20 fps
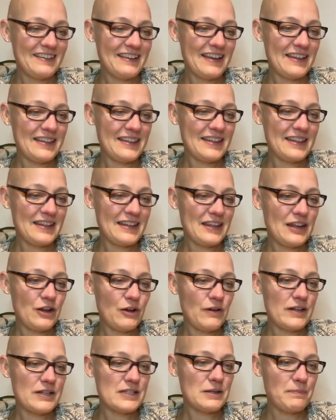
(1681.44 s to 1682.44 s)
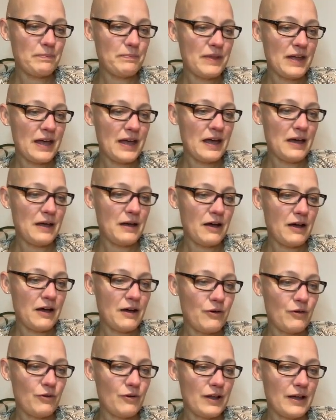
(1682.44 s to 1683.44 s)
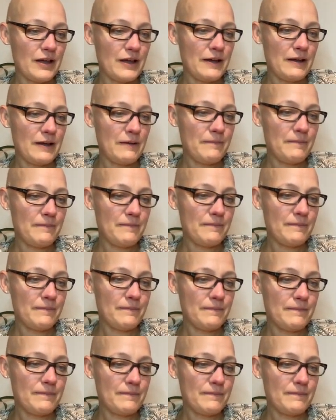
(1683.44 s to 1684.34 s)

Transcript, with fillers: It, you know, it's a, that whole, um,